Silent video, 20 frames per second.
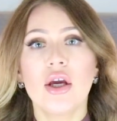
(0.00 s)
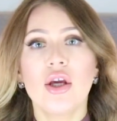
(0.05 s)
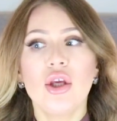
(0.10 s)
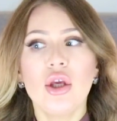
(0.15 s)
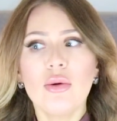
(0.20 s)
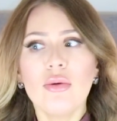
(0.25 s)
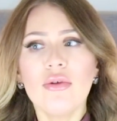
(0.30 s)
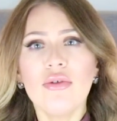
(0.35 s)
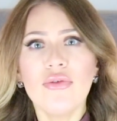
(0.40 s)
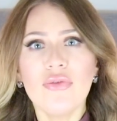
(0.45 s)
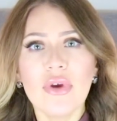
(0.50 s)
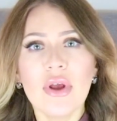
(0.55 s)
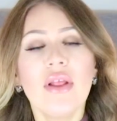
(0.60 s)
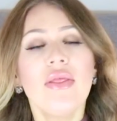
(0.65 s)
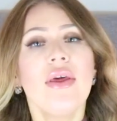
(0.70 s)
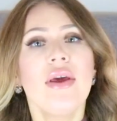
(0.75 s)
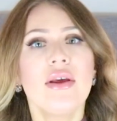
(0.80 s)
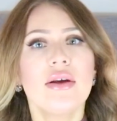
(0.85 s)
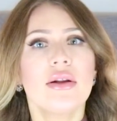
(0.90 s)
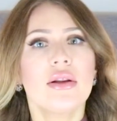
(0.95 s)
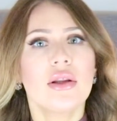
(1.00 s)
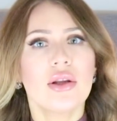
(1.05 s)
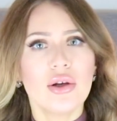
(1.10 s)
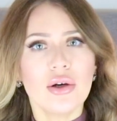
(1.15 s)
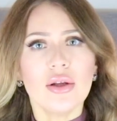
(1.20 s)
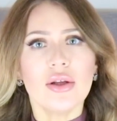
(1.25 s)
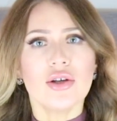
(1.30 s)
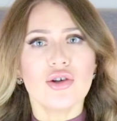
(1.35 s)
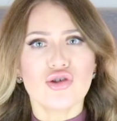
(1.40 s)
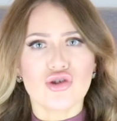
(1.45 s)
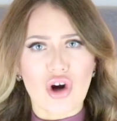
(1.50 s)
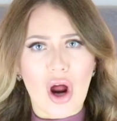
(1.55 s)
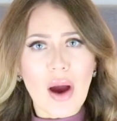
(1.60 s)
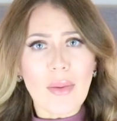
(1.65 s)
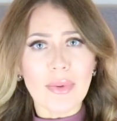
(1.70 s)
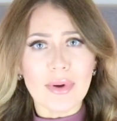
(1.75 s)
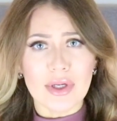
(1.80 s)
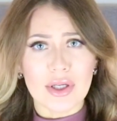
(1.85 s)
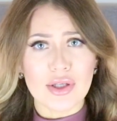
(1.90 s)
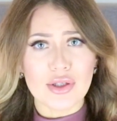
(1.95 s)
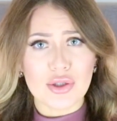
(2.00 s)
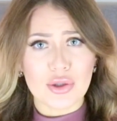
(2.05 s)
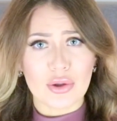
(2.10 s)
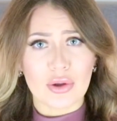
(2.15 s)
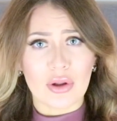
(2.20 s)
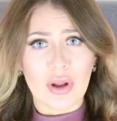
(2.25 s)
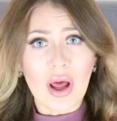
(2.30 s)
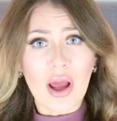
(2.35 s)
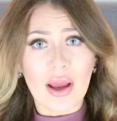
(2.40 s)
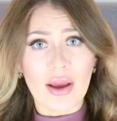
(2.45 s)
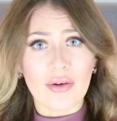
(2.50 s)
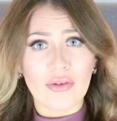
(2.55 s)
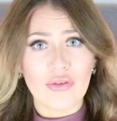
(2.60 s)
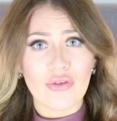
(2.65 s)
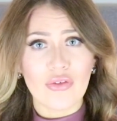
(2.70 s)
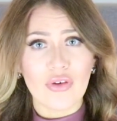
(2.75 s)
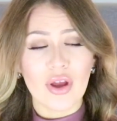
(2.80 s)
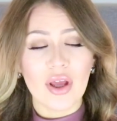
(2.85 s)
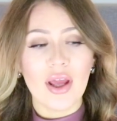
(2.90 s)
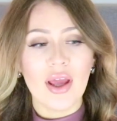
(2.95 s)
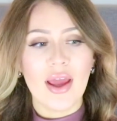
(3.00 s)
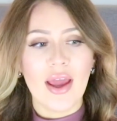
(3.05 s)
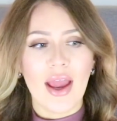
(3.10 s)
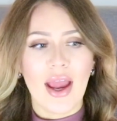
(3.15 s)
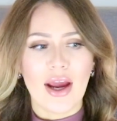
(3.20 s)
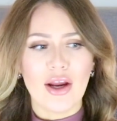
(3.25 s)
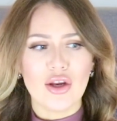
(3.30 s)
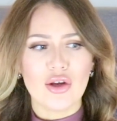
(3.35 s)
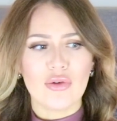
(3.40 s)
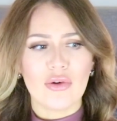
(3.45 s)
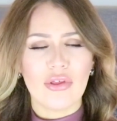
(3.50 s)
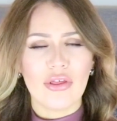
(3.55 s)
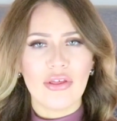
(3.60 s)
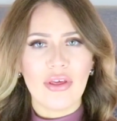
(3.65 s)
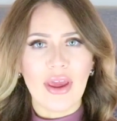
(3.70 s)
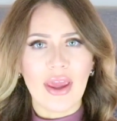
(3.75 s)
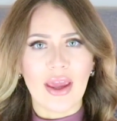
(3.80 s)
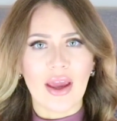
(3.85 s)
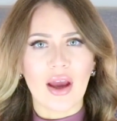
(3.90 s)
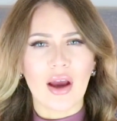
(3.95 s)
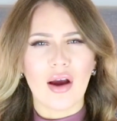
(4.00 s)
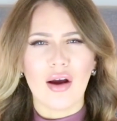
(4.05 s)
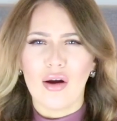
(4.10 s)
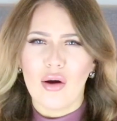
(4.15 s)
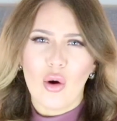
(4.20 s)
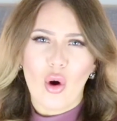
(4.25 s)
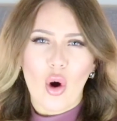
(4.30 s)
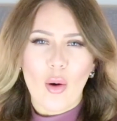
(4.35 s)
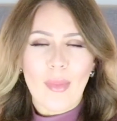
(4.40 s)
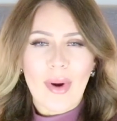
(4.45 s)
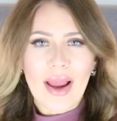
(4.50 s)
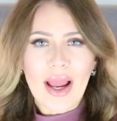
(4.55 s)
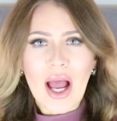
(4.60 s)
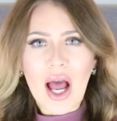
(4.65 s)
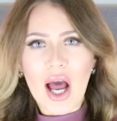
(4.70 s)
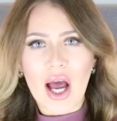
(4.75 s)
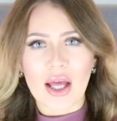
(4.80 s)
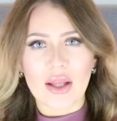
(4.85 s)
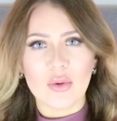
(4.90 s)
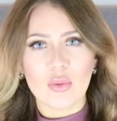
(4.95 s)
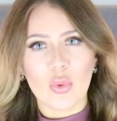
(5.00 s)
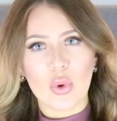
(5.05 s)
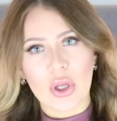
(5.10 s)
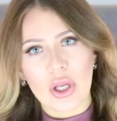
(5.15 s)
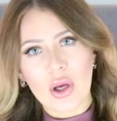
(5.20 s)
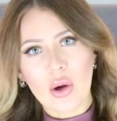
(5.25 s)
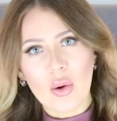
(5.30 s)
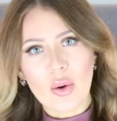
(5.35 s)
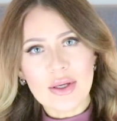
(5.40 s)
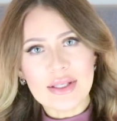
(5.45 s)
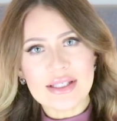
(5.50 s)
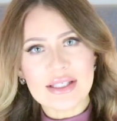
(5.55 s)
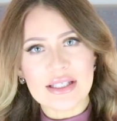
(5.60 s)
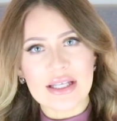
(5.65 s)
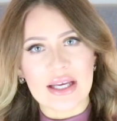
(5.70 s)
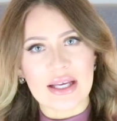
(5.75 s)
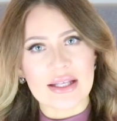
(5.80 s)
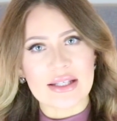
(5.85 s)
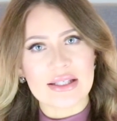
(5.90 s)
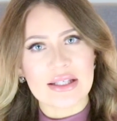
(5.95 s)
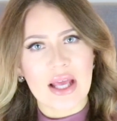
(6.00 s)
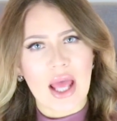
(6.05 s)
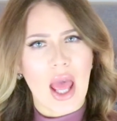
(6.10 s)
You will feel they literally dropping into your life, and you will think, Oh my God, what a coincidence.